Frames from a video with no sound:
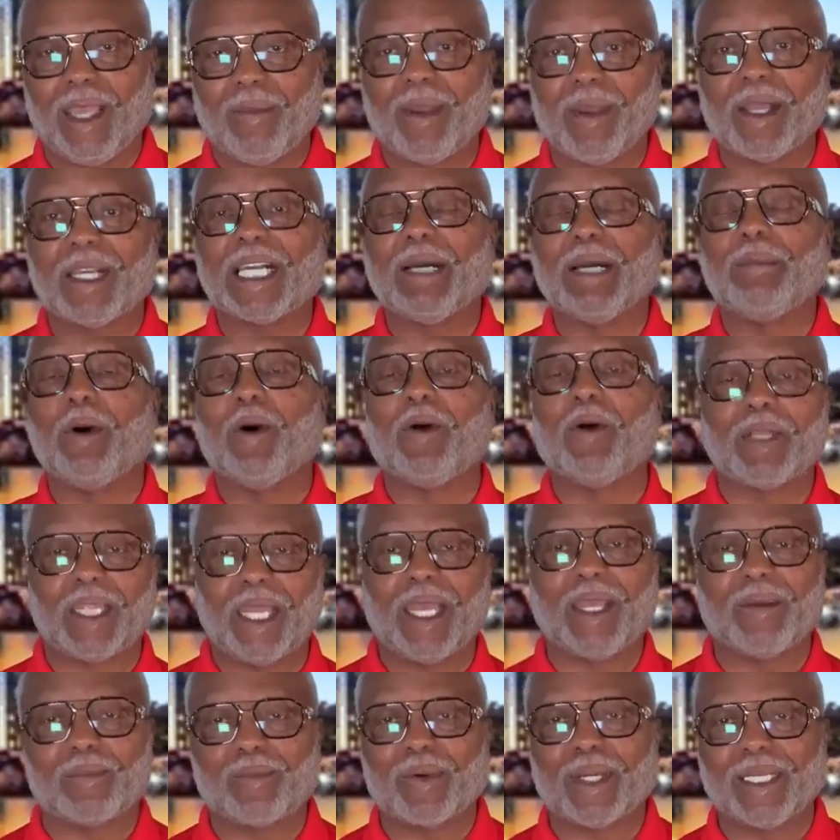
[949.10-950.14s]
Amen. Come on
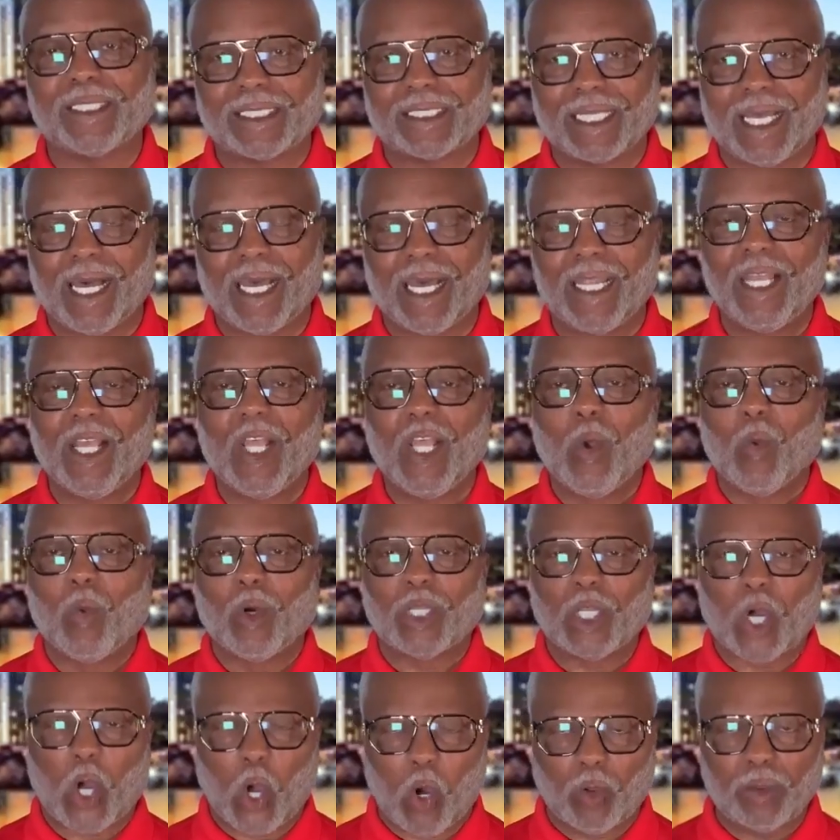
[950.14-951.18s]
in, praise God.
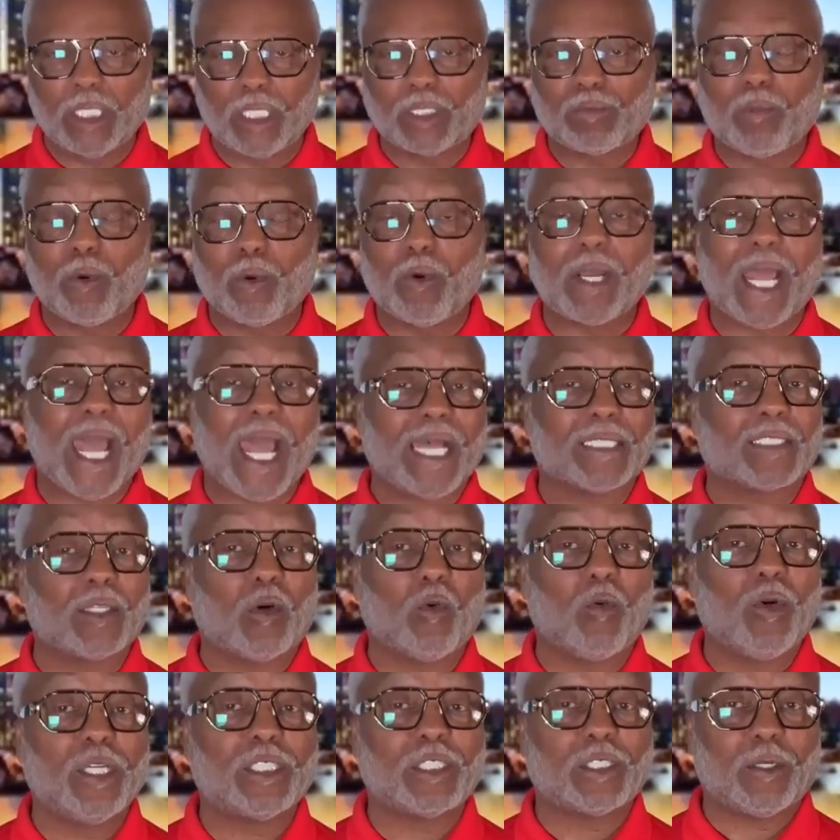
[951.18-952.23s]
Well, the Holy Spirit has a
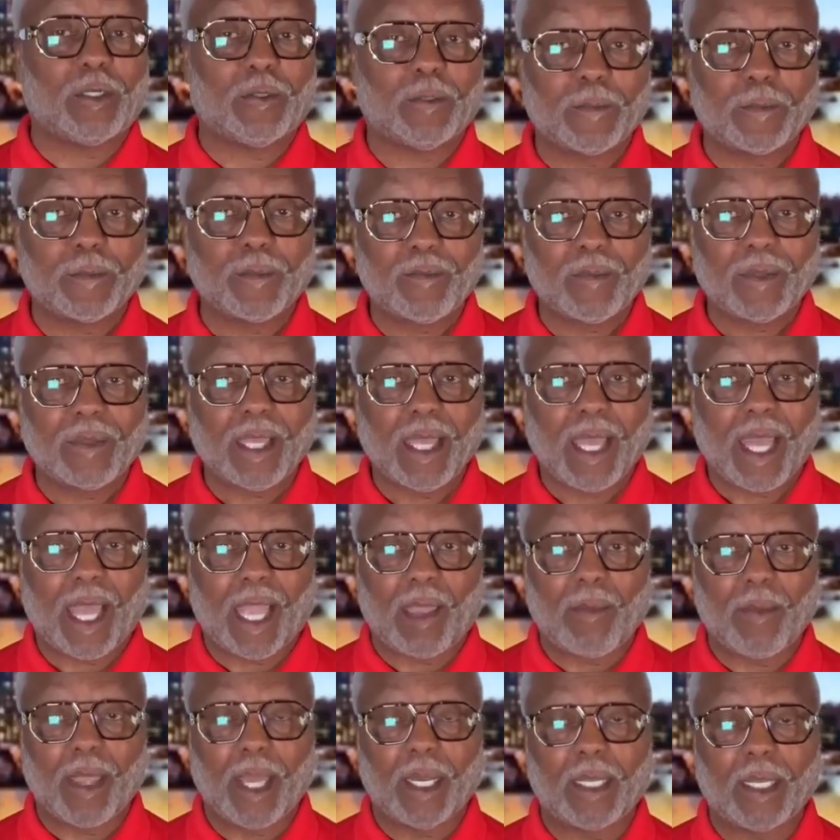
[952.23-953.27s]
whistle.
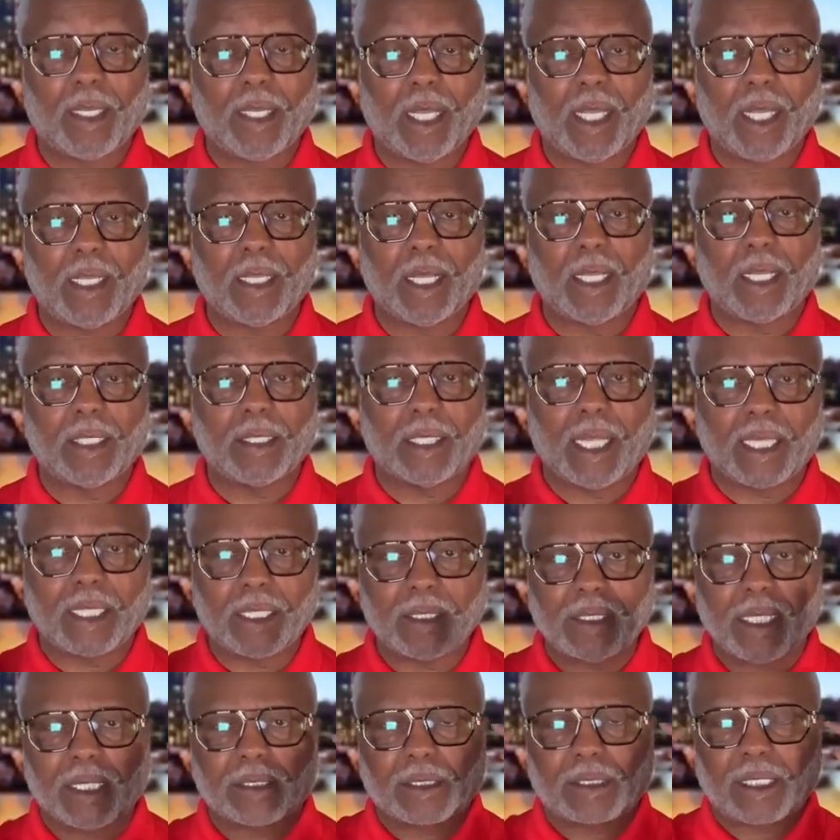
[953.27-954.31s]
Amen. And, and, and
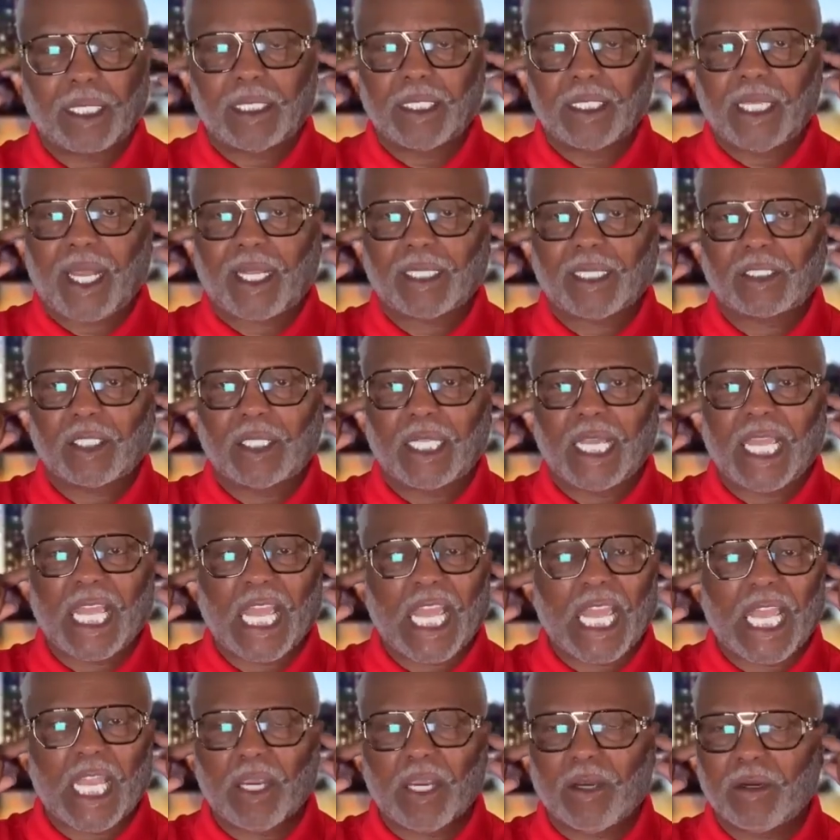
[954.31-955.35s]
that's connected to the
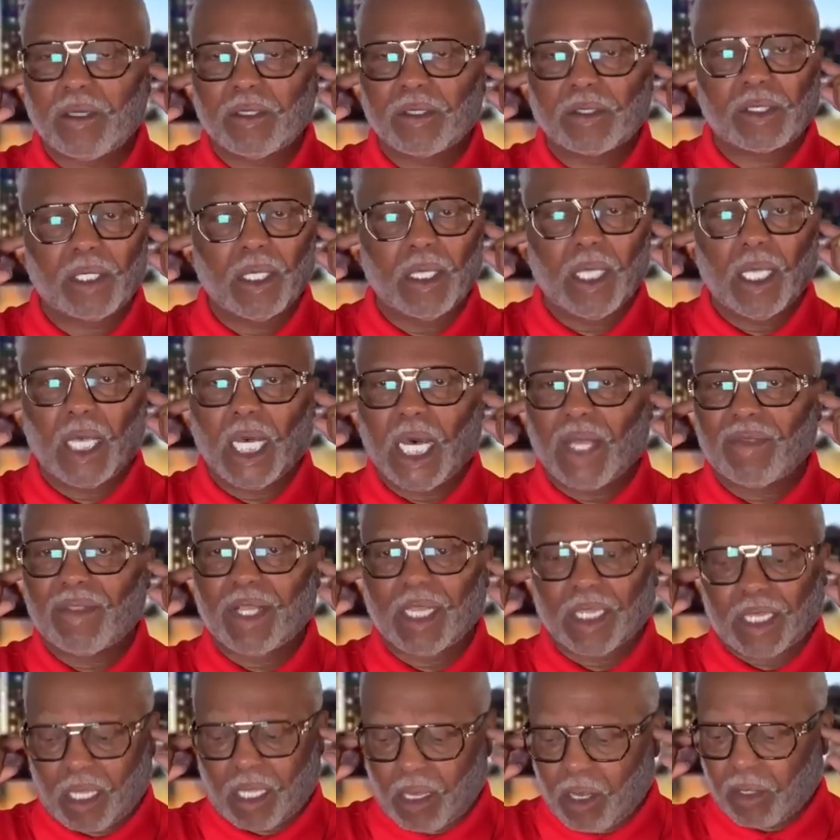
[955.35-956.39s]
ears of the
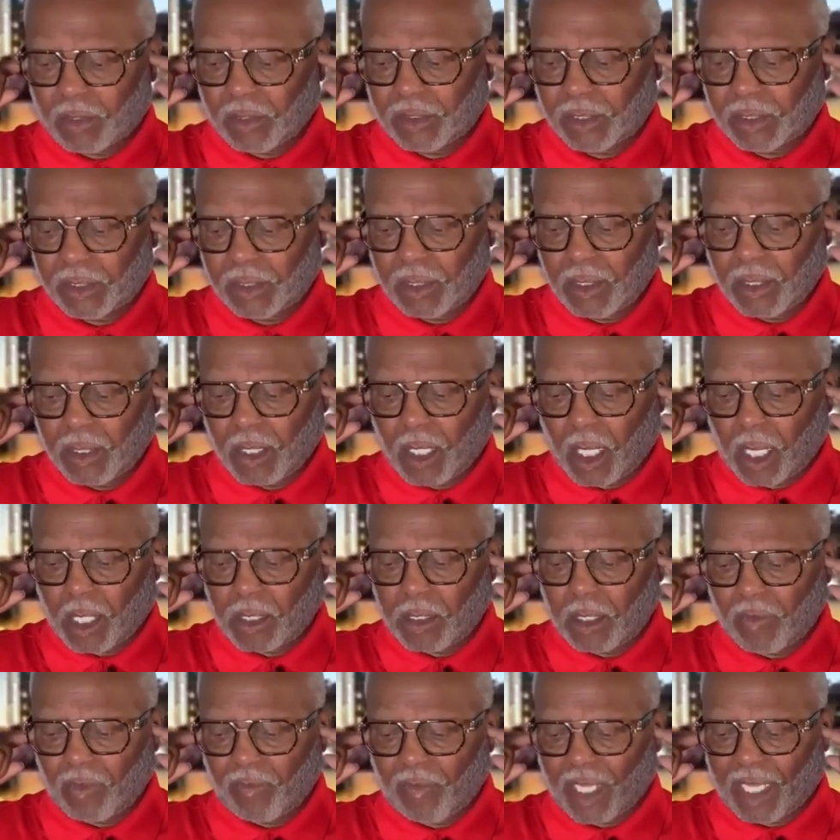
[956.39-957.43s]
lost. Are
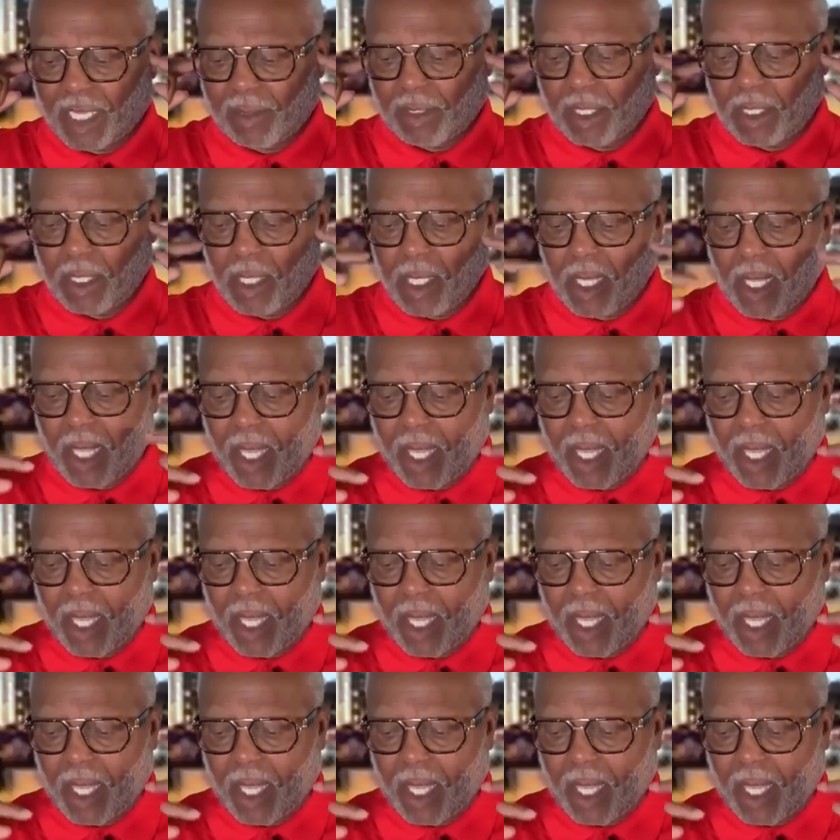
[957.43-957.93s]
you following?